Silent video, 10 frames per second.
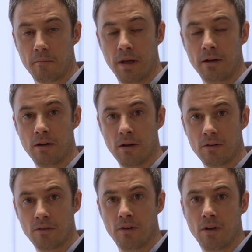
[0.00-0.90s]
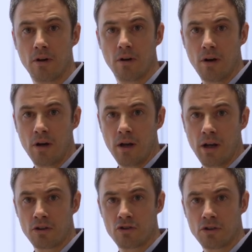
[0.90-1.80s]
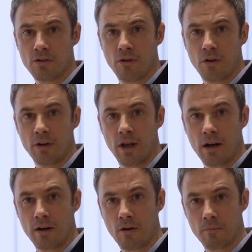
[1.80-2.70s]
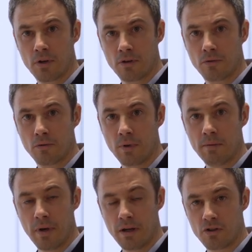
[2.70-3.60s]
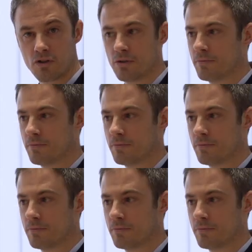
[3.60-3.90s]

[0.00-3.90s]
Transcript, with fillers: maintenance actions on the helicopters we manage.